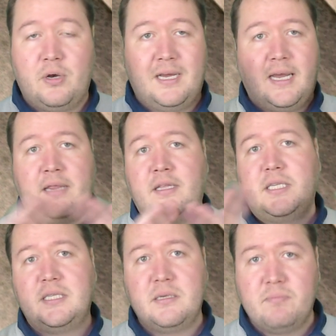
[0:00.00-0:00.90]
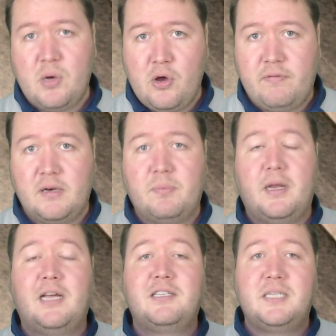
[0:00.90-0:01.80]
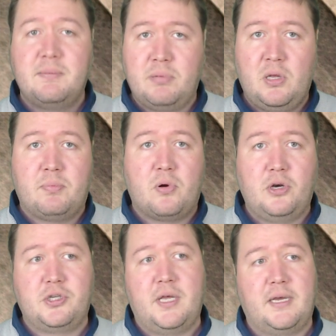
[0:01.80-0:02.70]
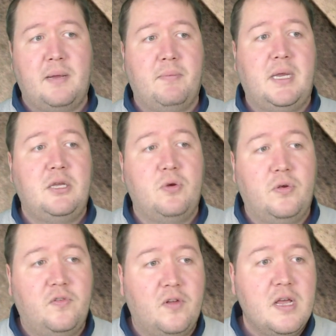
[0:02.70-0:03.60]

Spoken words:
again, this isn't perfect, but a simple approach that can be used